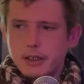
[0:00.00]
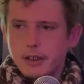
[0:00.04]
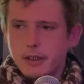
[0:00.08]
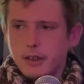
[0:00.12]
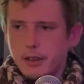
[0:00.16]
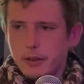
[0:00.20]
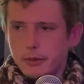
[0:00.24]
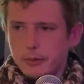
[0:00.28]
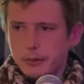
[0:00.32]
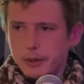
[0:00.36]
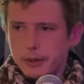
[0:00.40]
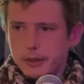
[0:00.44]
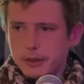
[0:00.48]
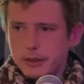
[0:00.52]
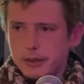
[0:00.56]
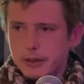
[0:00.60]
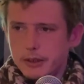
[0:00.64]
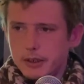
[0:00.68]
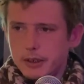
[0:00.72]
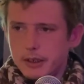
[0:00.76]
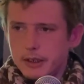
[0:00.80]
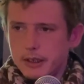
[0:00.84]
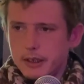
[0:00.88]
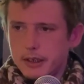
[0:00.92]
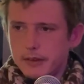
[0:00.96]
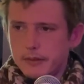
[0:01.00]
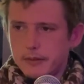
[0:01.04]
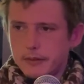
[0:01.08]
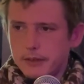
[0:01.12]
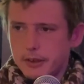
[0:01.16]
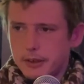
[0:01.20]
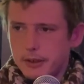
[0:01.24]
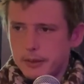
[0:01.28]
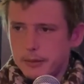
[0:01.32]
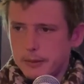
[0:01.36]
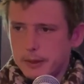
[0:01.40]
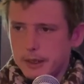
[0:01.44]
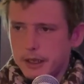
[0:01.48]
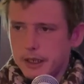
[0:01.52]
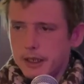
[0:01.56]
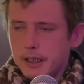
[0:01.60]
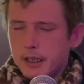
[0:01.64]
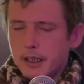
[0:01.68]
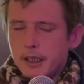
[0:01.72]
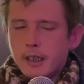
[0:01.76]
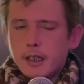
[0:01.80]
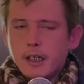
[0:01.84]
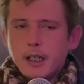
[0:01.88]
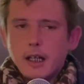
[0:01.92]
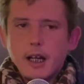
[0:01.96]
You know, I want it. Give it to me.
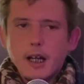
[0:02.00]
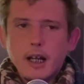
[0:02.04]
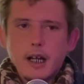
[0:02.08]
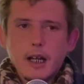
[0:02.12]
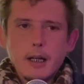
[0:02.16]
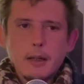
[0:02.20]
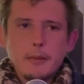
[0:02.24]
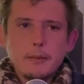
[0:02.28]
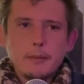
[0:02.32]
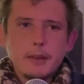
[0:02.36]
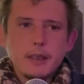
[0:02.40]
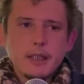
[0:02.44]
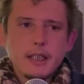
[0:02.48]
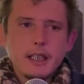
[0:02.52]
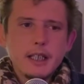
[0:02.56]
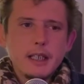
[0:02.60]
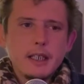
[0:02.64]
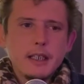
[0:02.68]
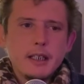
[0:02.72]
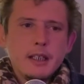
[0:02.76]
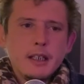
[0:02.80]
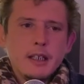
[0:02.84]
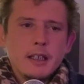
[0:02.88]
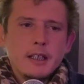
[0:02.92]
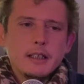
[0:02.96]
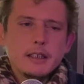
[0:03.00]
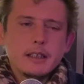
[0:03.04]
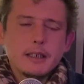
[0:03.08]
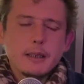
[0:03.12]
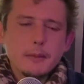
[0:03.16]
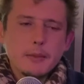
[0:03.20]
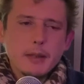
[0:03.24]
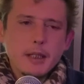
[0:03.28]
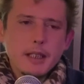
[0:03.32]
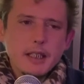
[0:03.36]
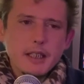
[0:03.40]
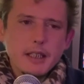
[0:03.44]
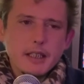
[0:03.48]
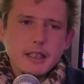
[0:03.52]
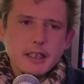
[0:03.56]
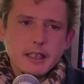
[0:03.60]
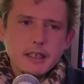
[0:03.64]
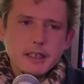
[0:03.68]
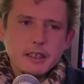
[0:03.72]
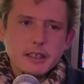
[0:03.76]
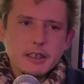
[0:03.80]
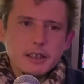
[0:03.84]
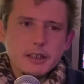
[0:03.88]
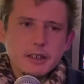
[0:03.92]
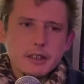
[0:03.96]
Um, but then some other
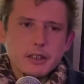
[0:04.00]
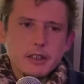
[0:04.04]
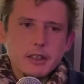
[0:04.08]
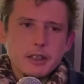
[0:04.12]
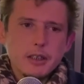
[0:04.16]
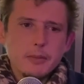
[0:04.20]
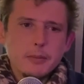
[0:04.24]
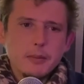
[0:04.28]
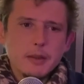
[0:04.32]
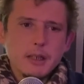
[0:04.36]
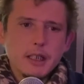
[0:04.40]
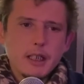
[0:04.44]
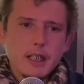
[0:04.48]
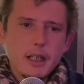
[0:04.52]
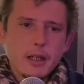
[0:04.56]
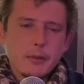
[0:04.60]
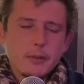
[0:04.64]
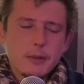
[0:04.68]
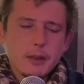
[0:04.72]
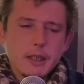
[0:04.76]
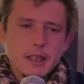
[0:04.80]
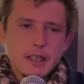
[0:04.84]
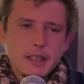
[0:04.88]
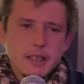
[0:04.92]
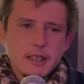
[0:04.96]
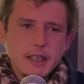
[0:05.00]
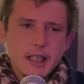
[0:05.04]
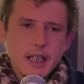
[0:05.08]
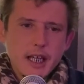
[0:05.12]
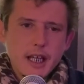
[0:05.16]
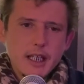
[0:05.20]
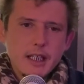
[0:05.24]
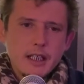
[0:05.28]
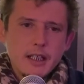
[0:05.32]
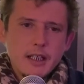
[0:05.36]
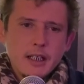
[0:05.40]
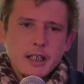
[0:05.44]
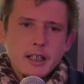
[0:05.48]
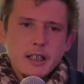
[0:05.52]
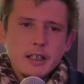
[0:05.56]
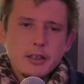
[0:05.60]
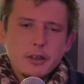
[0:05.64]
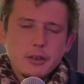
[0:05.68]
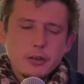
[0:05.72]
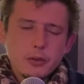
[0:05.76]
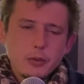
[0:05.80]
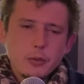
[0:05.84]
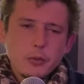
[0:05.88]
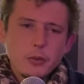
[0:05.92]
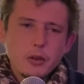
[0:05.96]
things concern me. You know, when you start
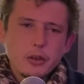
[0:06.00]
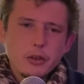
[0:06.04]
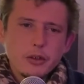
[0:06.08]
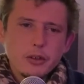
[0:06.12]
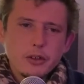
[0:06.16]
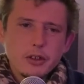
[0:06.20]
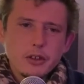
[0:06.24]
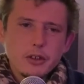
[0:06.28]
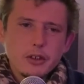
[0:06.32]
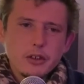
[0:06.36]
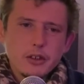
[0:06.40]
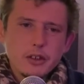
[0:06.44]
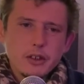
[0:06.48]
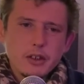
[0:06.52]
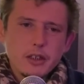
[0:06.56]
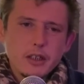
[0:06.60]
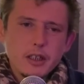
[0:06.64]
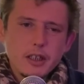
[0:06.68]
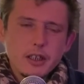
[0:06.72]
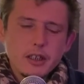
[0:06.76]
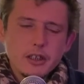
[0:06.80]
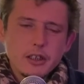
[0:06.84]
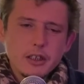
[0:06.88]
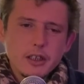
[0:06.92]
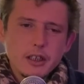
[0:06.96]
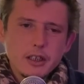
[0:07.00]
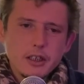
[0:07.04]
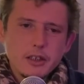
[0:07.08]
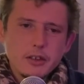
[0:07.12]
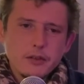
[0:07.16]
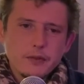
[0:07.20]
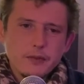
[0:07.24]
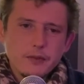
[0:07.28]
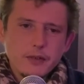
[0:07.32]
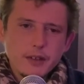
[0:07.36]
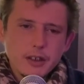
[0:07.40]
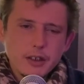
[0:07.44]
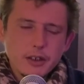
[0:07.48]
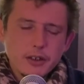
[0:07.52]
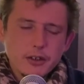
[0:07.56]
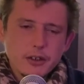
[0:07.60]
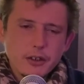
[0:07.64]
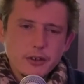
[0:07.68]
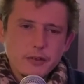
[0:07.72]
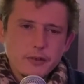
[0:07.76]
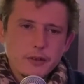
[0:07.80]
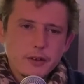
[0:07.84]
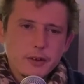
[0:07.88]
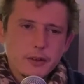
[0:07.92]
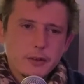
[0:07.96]
because because it's it's a
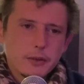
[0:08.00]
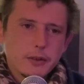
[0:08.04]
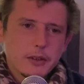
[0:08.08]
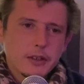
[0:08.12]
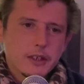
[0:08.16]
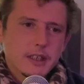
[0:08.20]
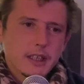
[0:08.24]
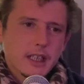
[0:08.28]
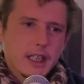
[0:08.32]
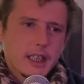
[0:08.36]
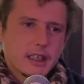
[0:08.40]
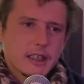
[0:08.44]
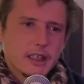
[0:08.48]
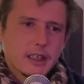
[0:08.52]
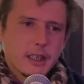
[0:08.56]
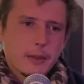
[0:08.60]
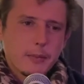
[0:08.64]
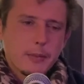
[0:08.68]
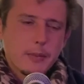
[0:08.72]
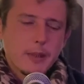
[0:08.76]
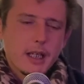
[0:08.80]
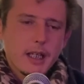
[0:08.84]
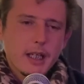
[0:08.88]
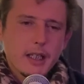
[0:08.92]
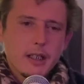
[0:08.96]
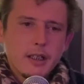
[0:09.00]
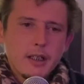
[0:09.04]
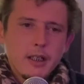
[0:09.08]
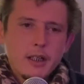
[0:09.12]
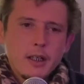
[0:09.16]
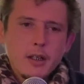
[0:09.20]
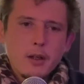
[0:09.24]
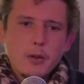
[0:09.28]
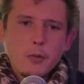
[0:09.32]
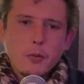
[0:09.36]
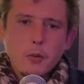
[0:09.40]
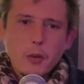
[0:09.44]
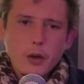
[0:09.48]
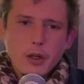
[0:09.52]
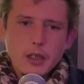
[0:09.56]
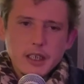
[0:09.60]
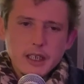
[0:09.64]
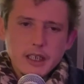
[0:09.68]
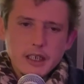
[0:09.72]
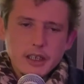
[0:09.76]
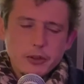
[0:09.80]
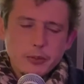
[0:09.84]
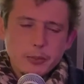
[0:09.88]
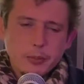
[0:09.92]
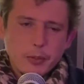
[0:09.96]
philosophical discussion about
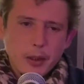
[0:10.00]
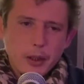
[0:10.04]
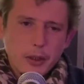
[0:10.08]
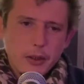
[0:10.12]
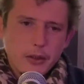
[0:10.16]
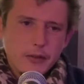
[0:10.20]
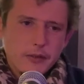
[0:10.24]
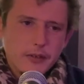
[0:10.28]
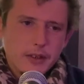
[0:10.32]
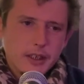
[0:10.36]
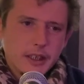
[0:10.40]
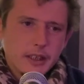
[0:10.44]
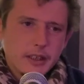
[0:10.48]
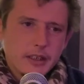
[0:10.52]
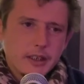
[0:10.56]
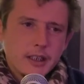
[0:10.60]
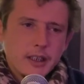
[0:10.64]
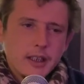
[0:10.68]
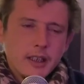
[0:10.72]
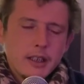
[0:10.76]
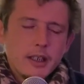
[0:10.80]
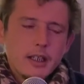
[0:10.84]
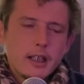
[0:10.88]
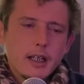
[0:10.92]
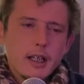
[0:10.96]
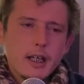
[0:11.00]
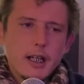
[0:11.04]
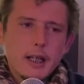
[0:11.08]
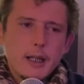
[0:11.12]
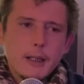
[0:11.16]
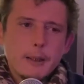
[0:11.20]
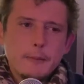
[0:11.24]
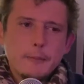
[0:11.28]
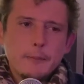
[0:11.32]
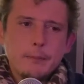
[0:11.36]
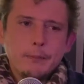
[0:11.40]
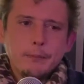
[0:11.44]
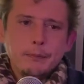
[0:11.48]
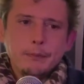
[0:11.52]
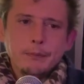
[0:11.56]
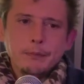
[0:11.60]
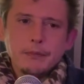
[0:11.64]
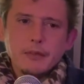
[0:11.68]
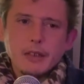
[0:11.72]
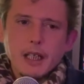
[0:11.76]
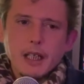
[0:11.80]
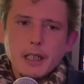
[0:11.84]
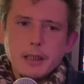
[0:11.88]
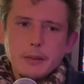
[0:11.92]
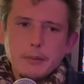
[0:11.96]
what is perfect. Um,
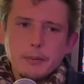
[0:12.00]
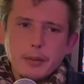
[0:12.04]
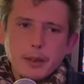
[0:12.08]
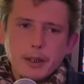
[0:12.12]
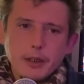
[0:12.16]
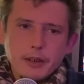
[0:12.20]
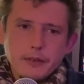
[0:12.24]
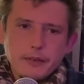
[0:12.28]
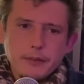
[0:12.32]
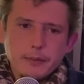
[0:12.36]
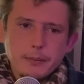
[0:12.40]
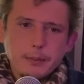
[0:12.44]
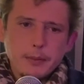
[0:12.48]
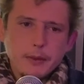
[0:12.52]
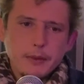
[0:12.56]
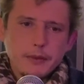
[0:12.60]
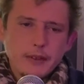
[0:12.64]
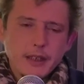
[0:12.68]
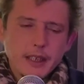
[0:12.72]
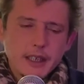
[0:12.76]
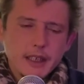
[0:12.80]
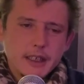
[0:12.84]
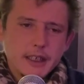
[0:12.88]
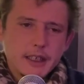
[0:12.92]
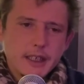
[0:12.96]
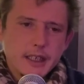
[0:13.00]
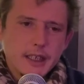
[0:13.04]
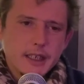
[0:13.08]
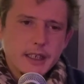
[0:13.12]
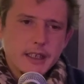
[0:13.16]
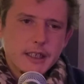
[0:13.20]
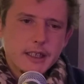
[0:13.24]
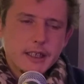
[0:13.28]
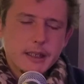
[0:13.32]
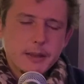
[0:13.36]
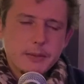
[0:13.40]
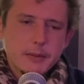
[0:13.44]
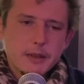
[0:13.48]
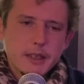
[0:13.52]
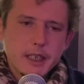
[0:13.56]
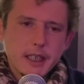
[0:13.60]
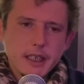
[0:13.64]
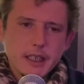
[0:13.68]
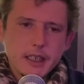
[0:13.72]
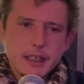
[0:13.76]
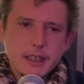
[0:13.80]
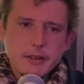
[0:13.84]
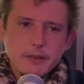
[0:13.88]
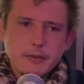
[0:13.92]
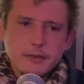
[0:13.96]
and perf- perfection is
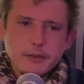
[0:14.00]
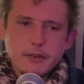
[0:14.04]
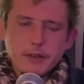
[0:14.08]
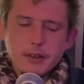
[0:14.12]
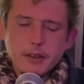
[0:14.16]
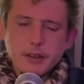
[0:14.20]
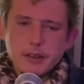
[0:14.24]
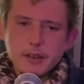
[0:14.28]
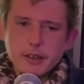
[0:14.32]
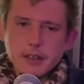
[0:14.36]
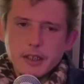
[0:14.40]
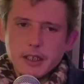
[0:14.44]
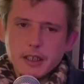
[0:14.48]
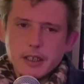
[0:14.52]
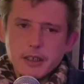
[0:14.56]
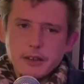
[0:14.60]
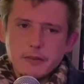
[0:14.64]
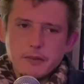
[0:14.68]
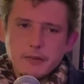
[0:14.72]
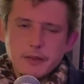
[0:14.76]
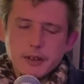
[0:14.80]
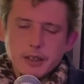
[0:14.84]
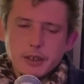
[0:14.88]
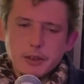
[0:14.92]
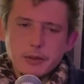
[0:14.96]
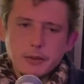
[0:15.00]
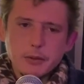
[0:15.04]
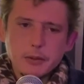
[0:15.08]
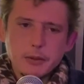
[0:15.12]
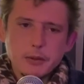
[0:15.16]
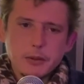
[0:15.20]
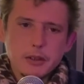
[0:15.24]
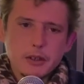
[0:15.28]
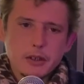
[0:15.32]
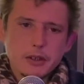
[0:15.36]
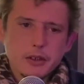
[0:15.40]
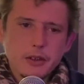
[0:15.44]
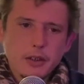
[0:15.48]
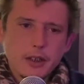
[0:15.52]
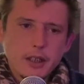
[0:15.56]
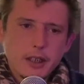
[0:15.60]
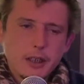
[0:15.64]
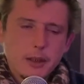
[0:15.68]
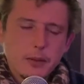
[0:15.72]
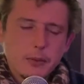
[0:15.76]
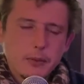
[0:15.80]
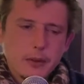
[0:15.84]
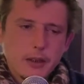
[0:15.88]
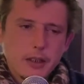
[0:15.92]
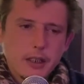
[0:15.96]
subjective to the individual
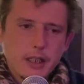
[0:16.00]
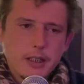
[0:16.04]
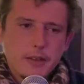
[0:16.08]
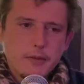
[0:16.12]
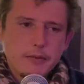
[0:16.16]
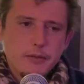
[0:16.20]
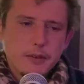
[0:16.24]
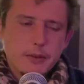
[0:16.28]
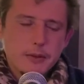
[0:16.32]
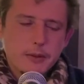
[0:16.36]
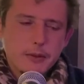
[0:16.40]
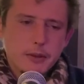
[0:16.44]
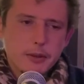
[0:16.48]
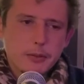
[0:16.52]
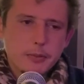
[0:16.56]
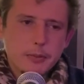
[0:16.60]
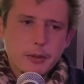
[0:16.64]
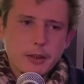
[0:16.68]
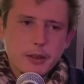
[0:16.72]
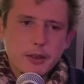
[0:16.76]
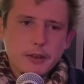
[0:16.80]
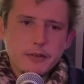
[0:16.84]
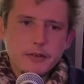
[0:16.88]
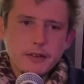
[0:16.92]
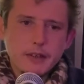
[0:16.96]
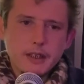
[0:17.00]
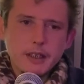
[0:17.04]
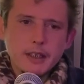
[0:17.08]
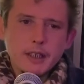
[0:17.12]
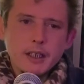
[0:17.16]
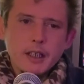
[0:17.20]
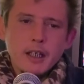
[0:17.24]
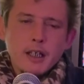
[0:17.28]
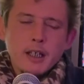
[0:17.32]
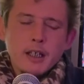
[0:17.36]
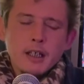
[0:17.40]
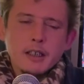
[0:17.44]
deciding what they view as perfect.